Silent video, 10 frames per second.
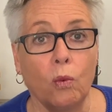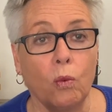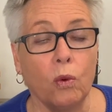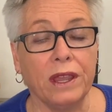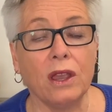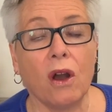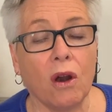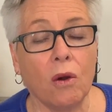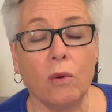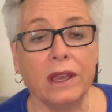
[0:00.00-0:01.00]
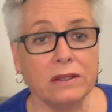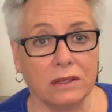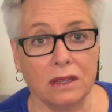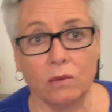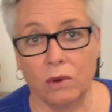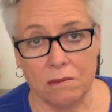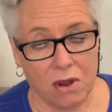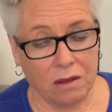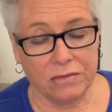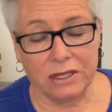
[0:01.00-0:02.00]
We always did what
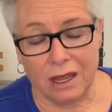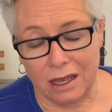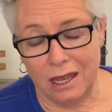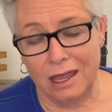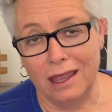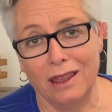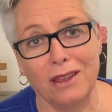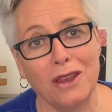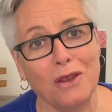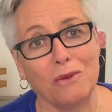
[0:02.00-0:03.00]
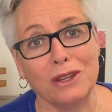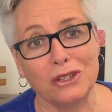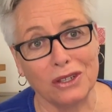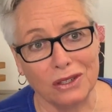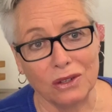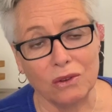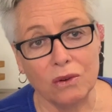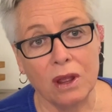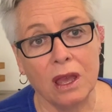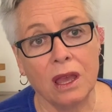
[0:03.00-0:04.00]
Mom said we should do.